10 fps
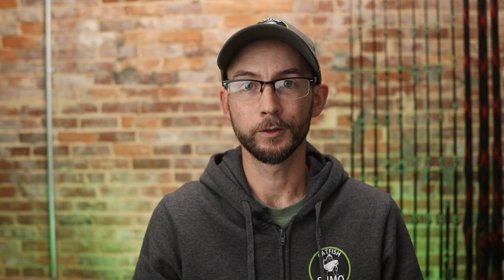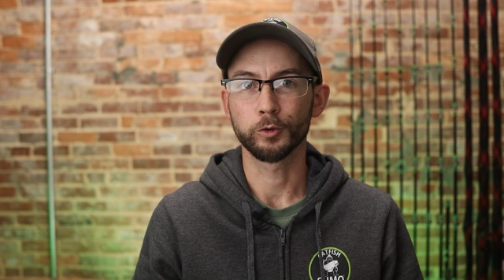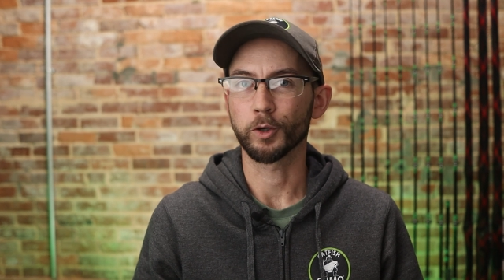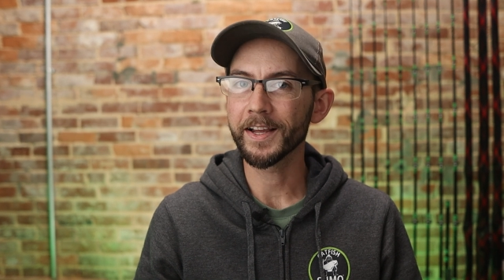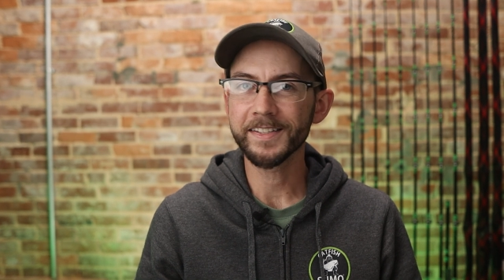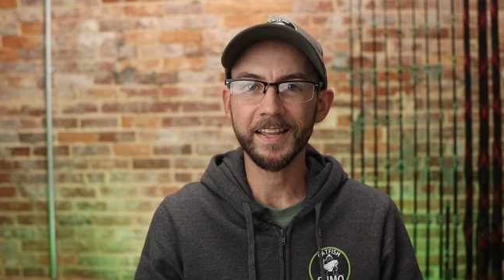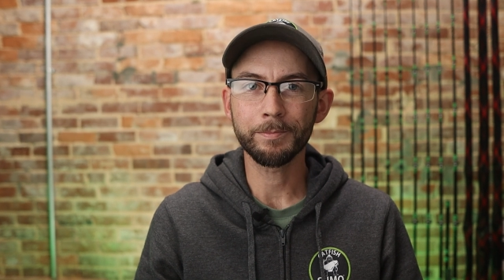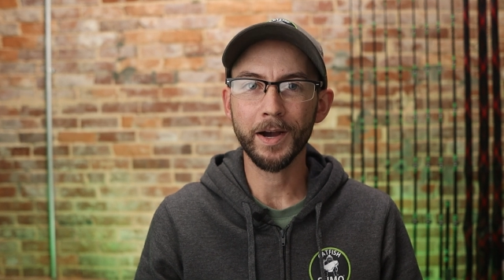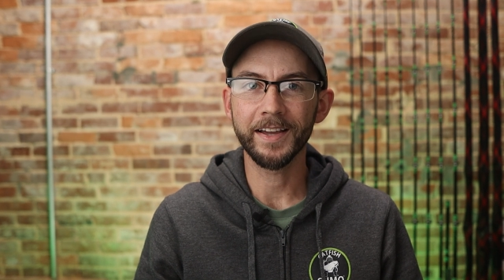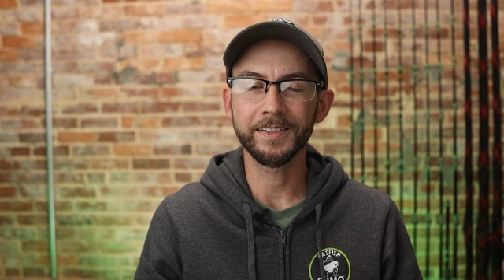Try as they
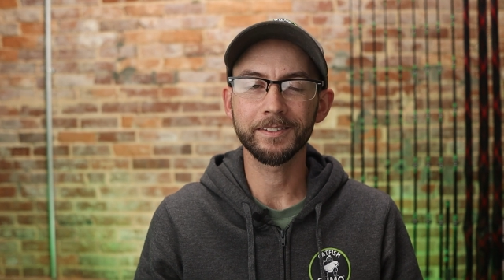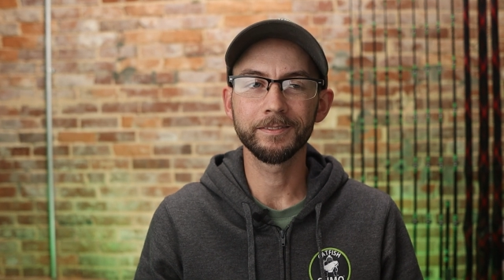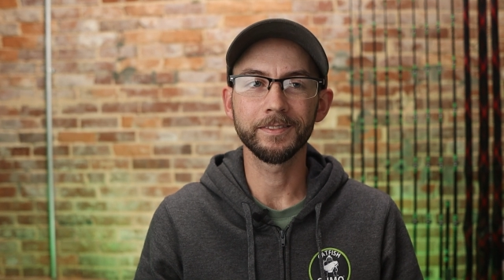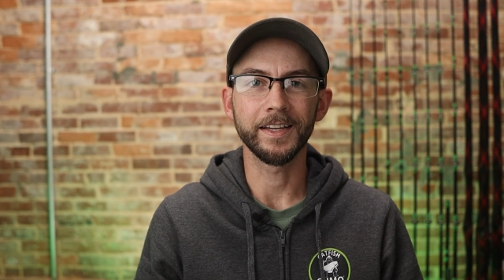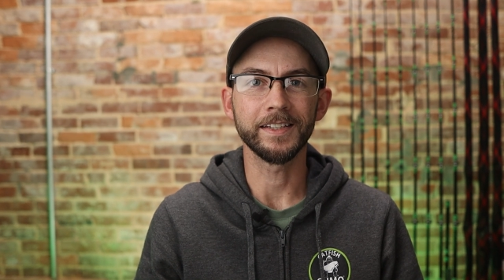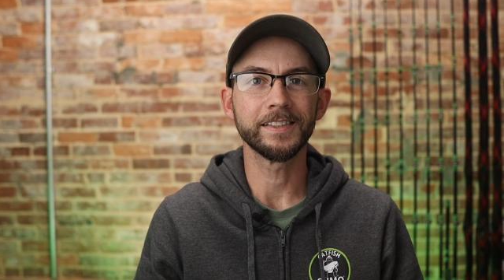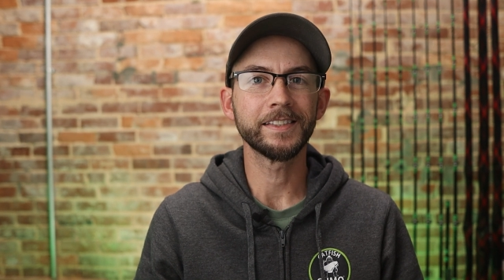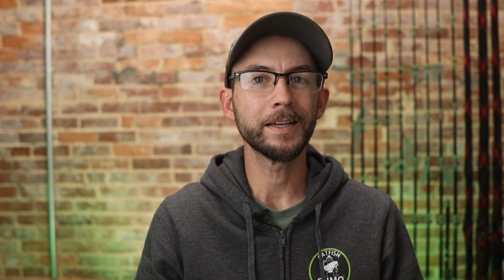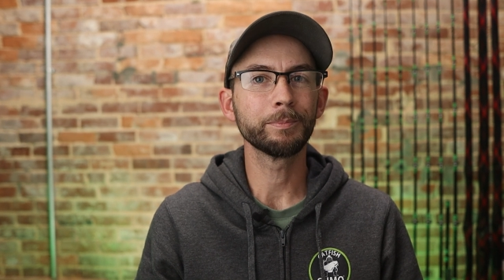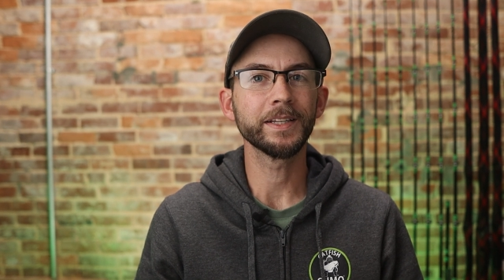might, they
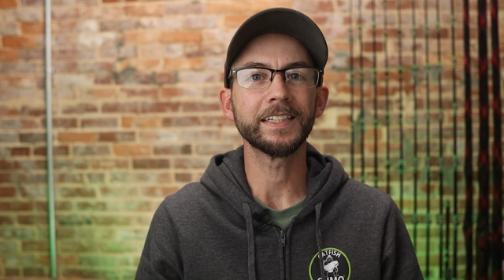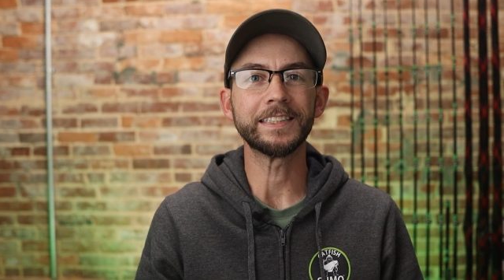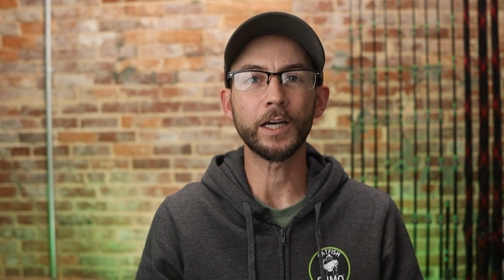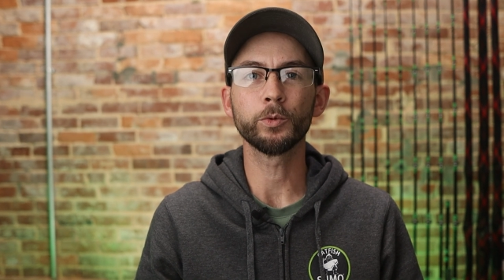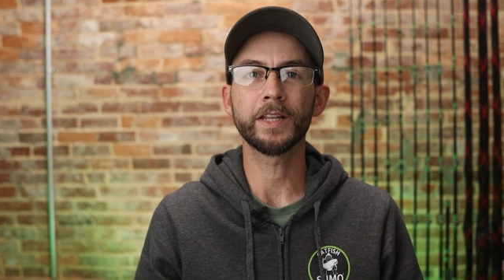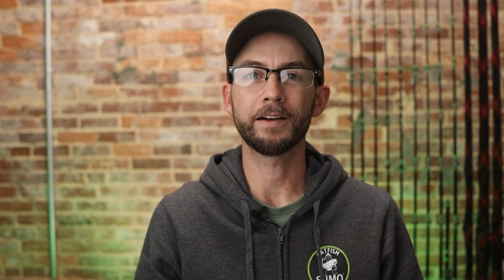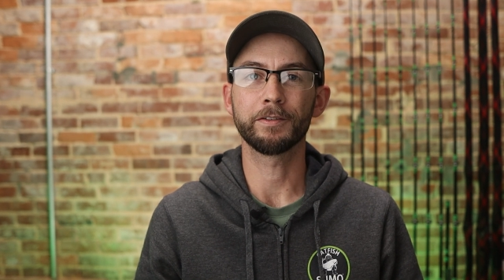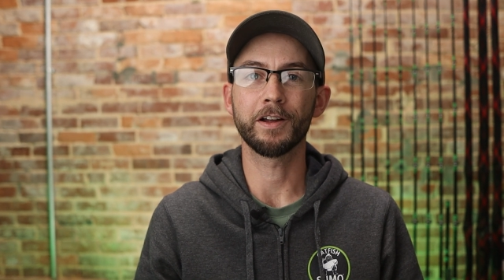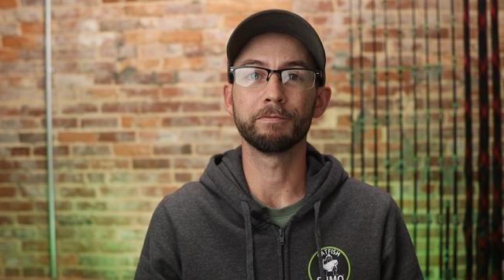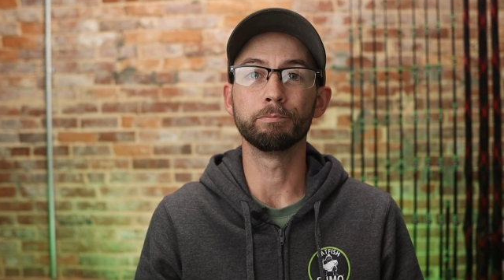simply don't
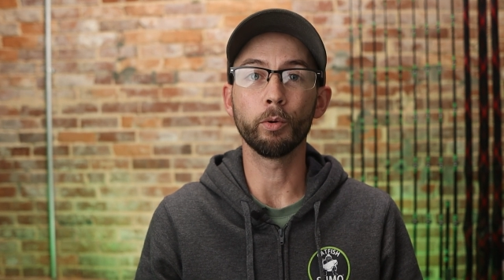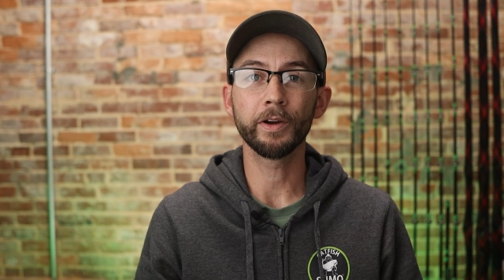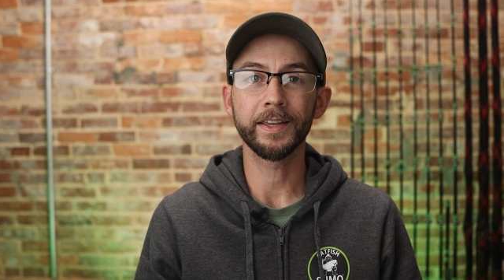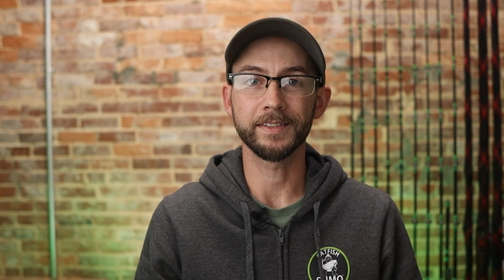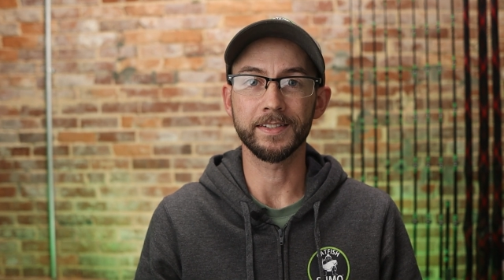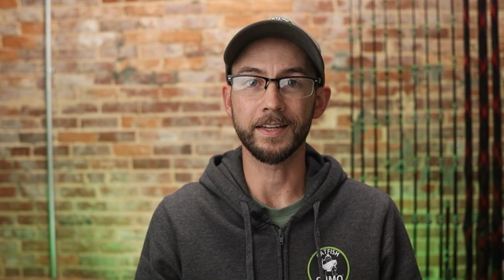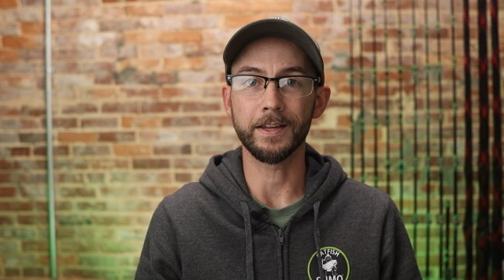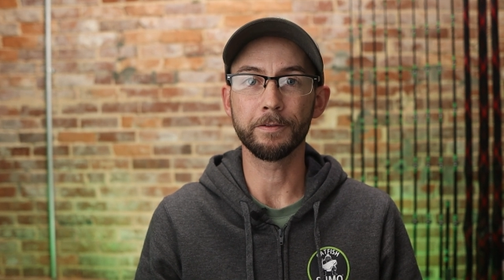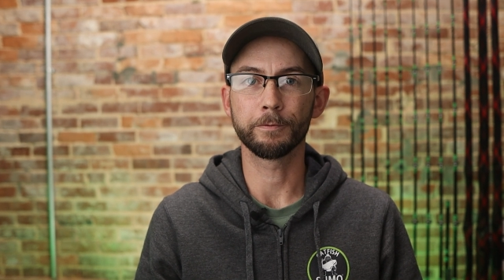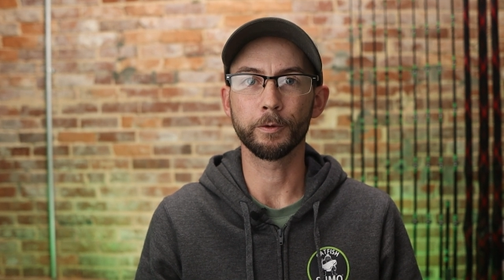have enough
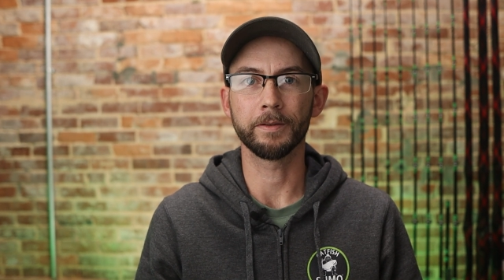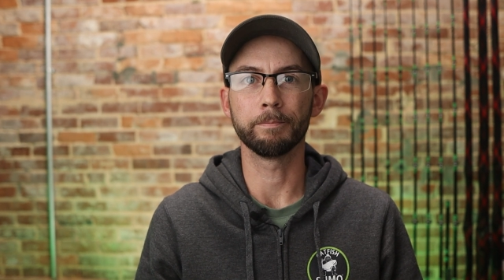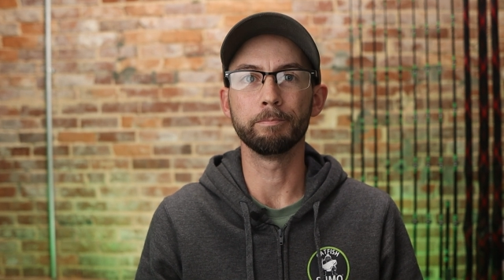buoyancy for the